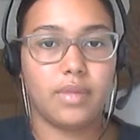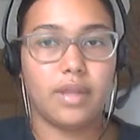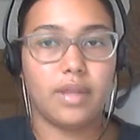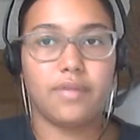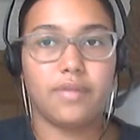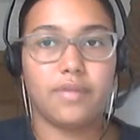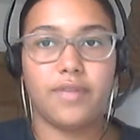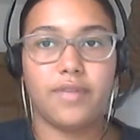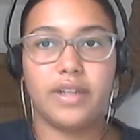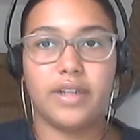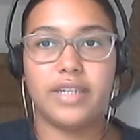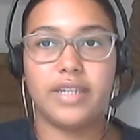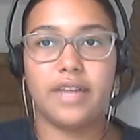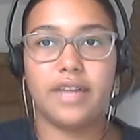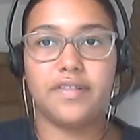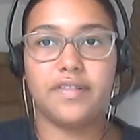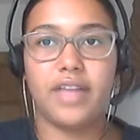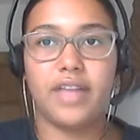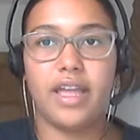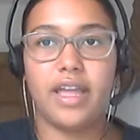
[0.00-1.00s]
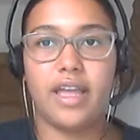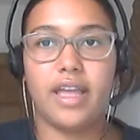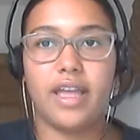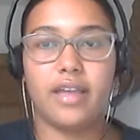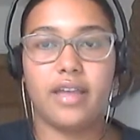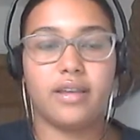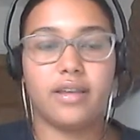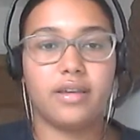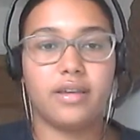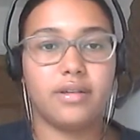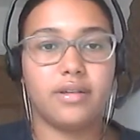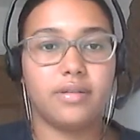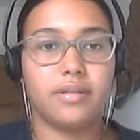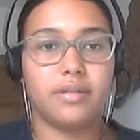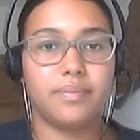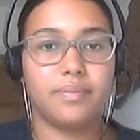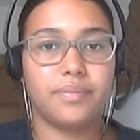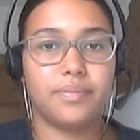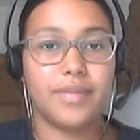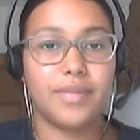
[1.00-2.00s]
Fantastic.
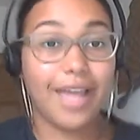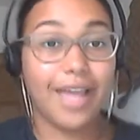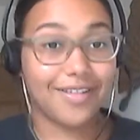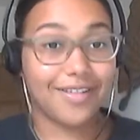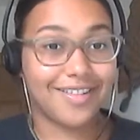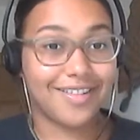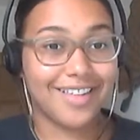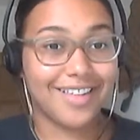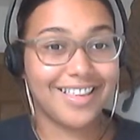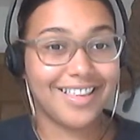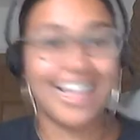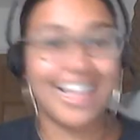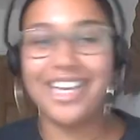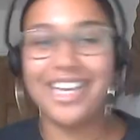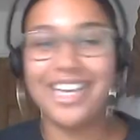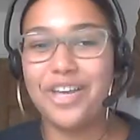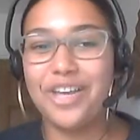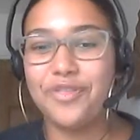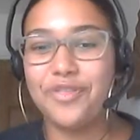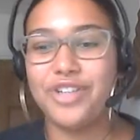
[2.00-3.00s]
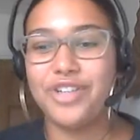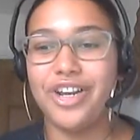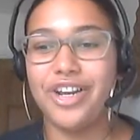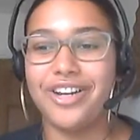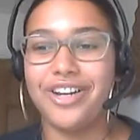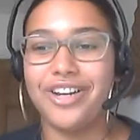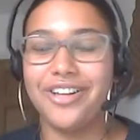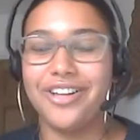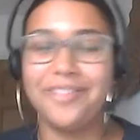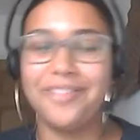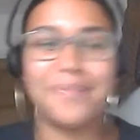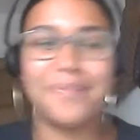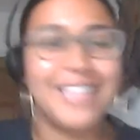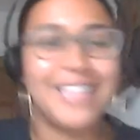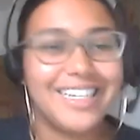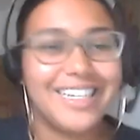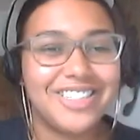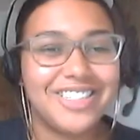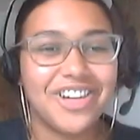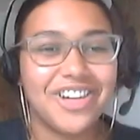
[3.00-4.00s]
Yes, thank you for joining us.
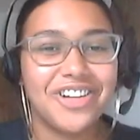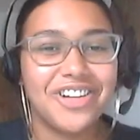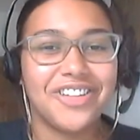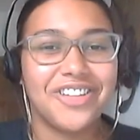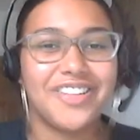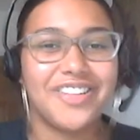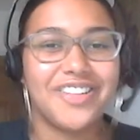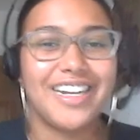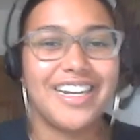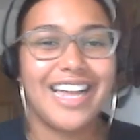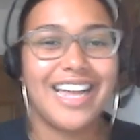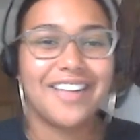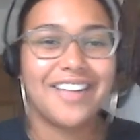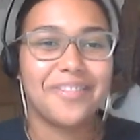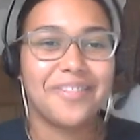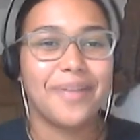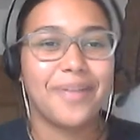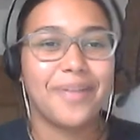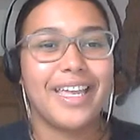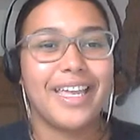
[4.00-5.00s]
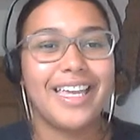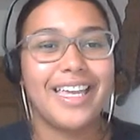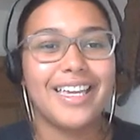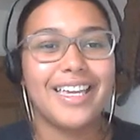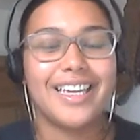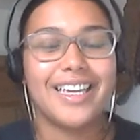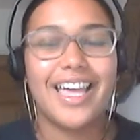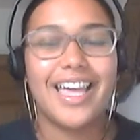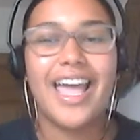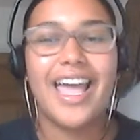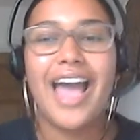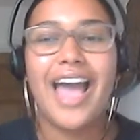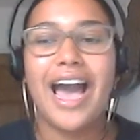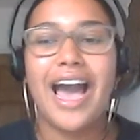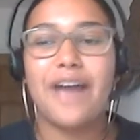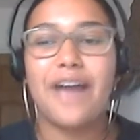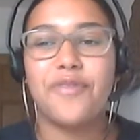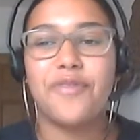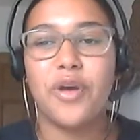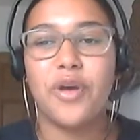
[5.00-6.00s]
Please join us next week.
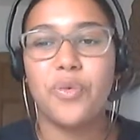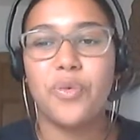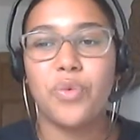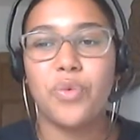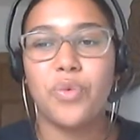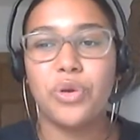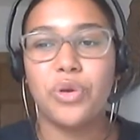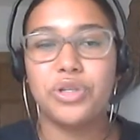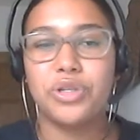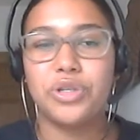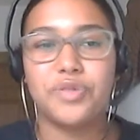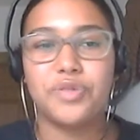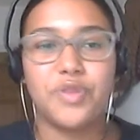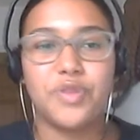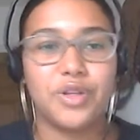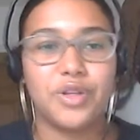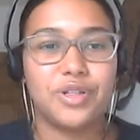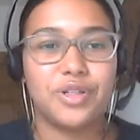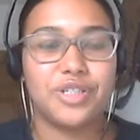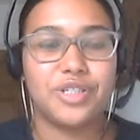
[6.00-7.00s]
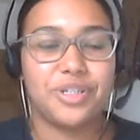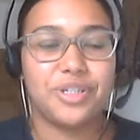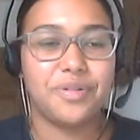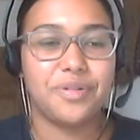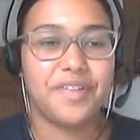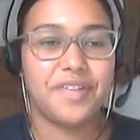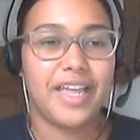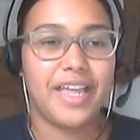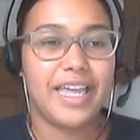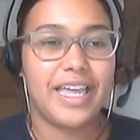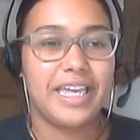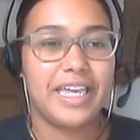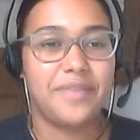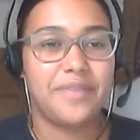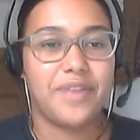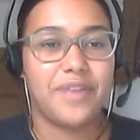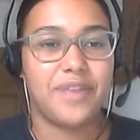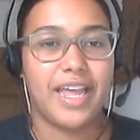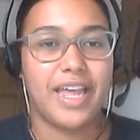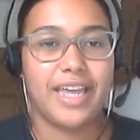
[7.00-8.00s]
Have a wonderful Tuesday
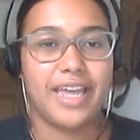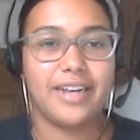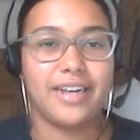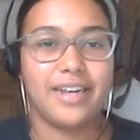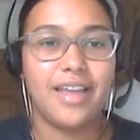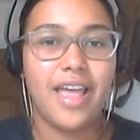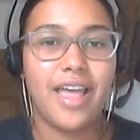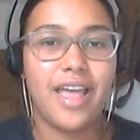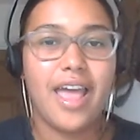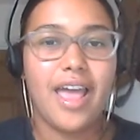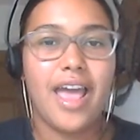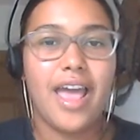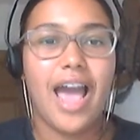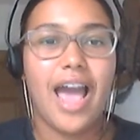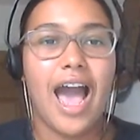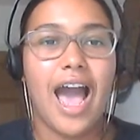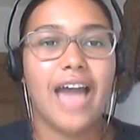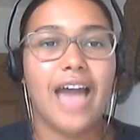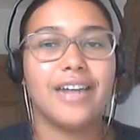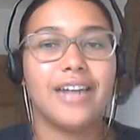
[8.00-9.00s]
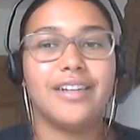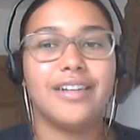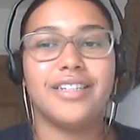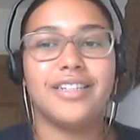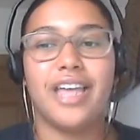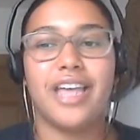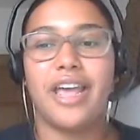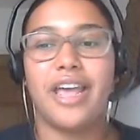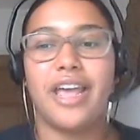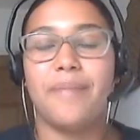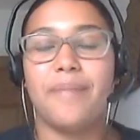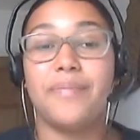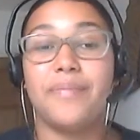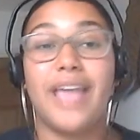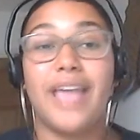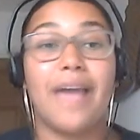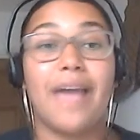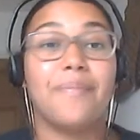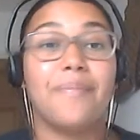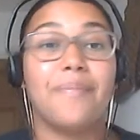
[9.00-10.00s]
evening. And
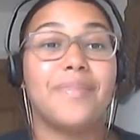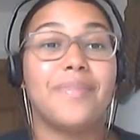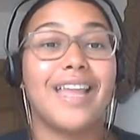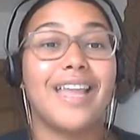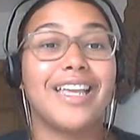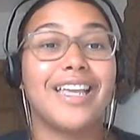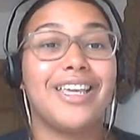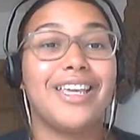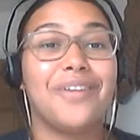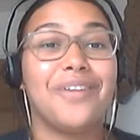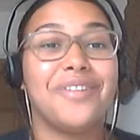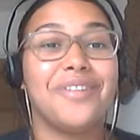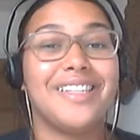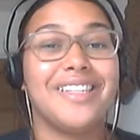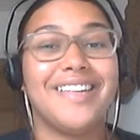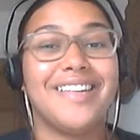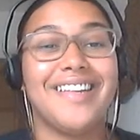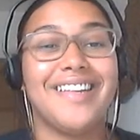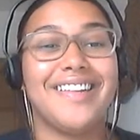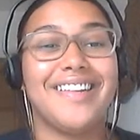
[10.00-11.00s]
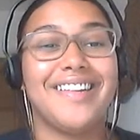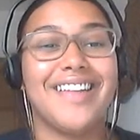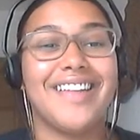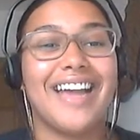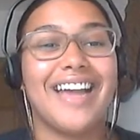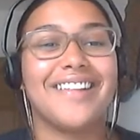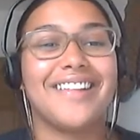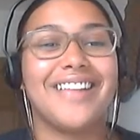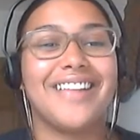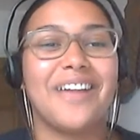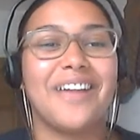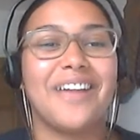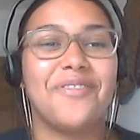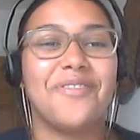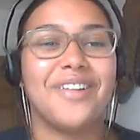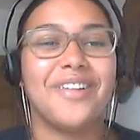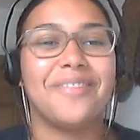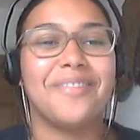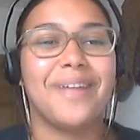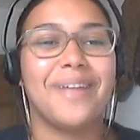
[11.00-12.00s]
yeah, thank you to the CCI staff
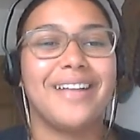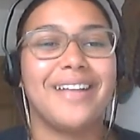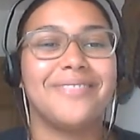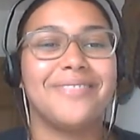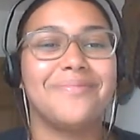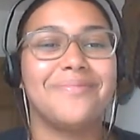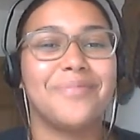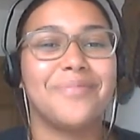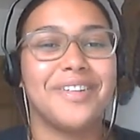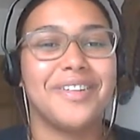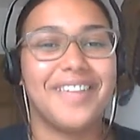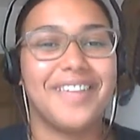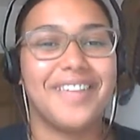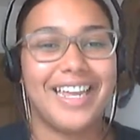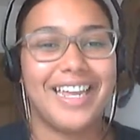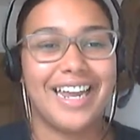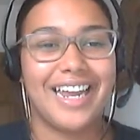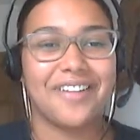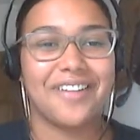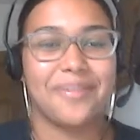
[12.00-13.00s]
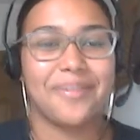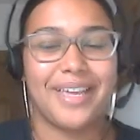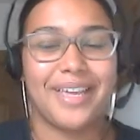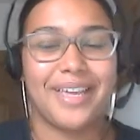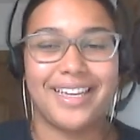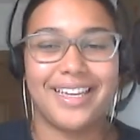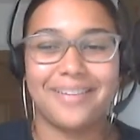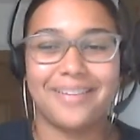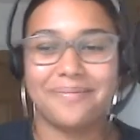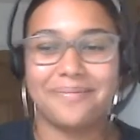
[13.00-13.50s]
as well. We'll see you next week.